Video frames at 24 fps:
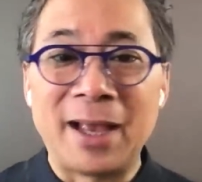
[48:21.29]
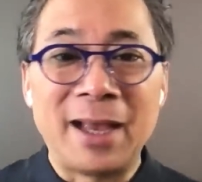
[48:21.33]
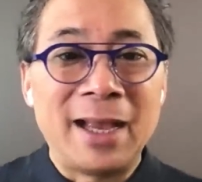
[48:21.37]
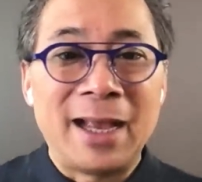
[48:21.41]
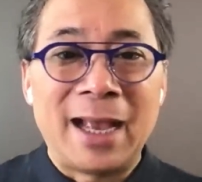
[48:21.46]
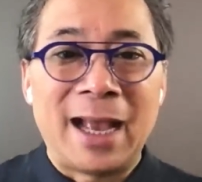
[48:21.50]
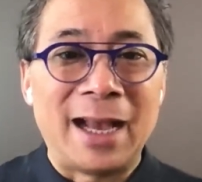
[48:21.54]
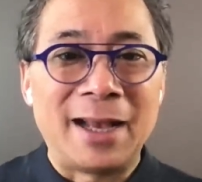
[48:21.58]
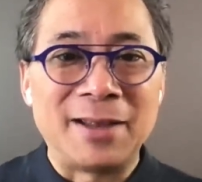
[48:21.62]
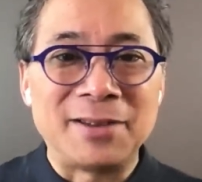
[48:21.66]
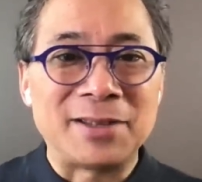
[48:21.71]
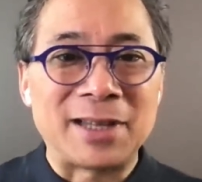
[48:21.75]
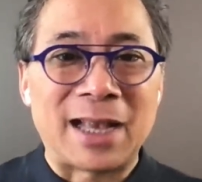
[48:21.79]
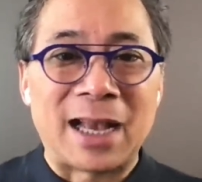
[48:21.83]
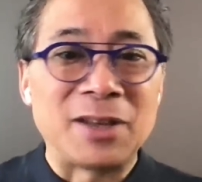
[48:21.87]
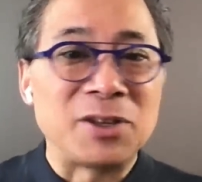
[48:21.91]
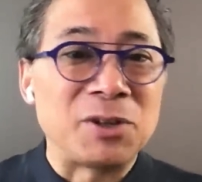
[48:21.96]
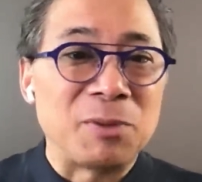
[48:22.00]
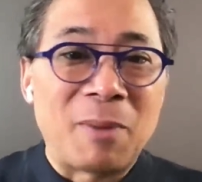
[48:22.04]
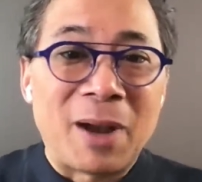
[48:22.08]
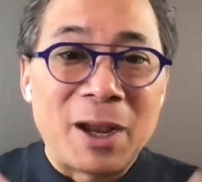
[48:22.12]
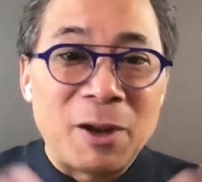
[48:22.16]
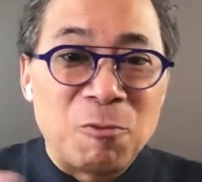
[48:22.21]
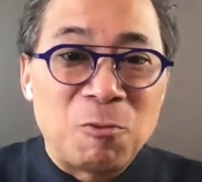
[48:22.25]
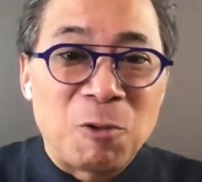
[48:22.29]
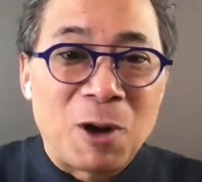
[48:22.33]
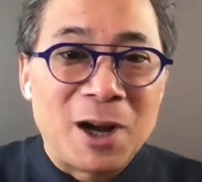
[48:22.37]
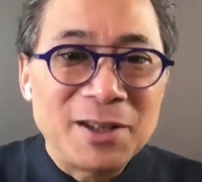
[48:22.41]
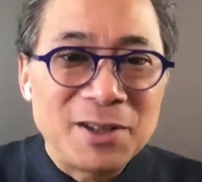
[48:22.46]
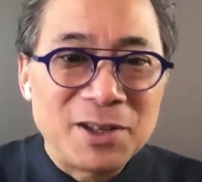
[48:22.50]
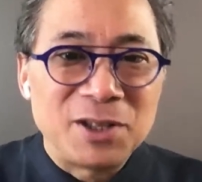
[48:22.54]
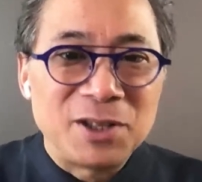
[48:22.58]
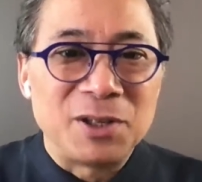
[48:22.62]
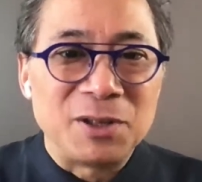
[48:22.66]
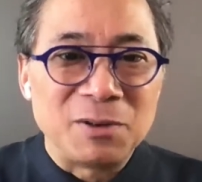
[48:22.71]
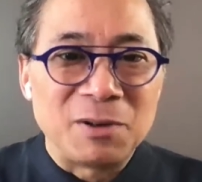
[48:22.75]
as it might want to
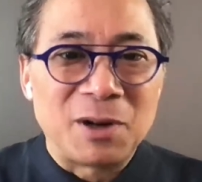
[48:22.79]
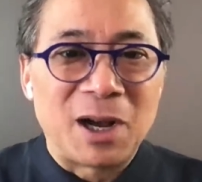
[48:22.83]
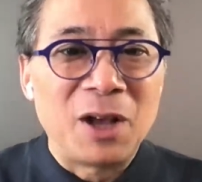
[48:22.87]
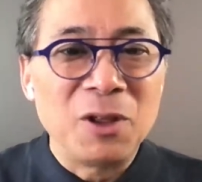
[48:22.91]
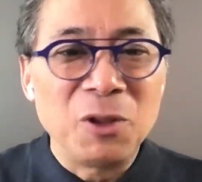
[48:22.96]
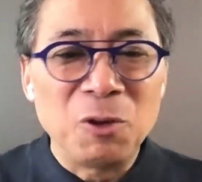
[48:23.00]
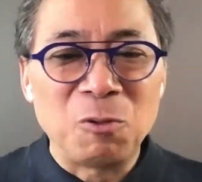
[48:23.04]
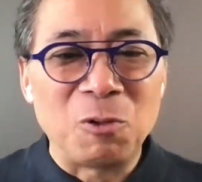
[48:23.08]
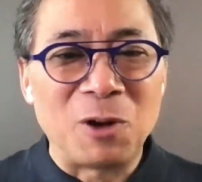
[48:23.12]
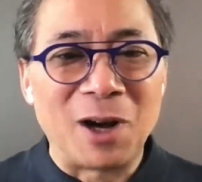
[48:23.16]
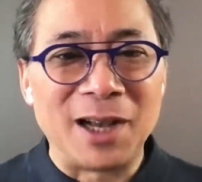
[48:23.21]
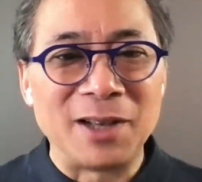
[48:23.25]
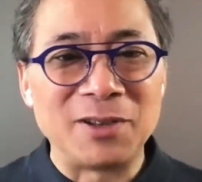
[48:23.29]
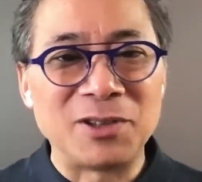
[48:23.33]
do otherwise.